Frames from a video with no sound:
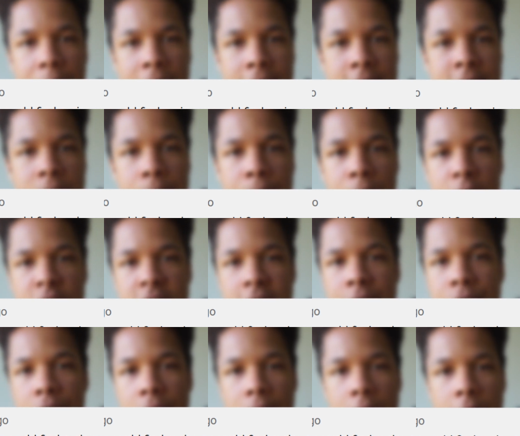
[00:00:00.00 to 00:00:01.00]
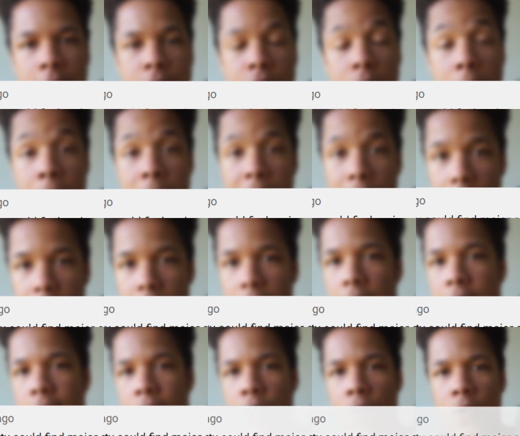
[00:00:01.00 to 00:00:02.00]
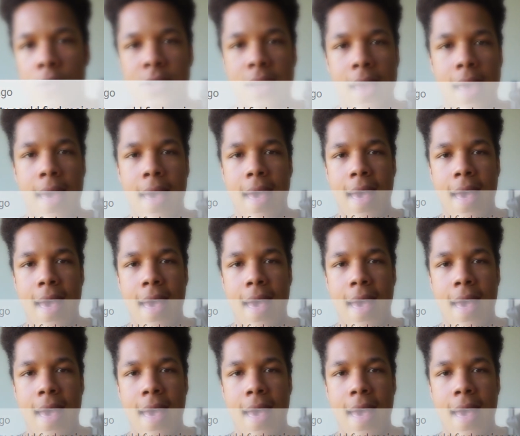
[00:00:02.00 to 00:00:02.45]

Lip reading: I suppose he's referring to America, of course.